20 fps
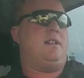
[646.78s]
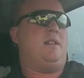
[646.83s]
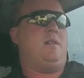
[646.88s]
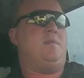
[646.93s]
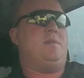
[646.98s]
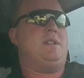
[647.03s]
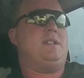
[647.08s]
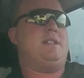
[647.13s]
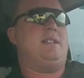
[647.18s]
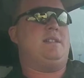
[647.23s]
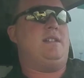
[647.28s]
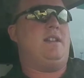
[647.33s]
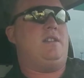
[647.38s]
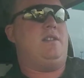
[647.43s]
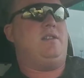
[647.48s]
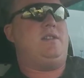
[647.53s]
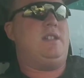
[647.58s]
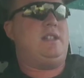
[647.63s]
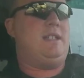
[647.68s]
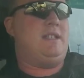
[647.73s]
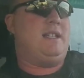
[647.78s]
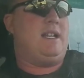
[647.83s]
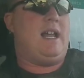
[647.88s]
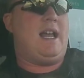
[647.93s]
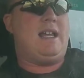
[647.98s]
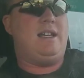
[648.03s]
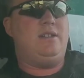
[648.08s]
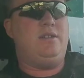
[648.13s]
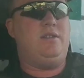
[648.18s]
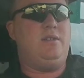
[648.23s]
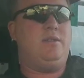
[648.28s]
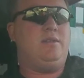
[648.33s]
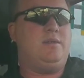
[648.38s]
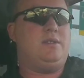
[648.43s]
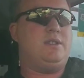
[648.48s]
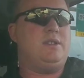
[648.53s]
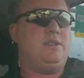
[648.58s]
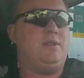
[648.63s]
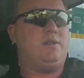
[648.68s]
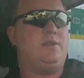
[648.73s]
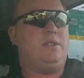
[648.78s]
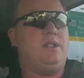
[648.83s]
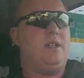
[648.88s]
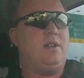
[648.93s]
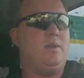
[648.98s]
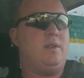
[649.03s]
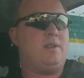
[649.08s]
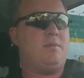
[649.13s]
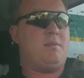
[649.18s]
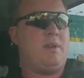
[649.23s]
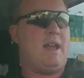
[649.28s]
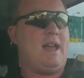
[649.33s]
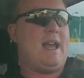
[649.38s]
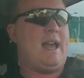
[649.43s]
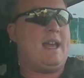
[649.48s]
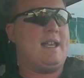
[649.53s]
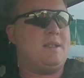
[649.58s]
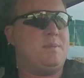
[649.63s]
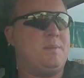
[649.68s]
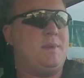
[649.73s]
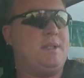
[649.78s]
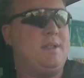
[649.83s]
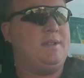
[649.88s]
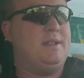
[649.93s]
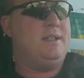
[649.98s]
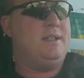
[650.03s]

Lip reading: It's another thing that I do to deal with my asthma,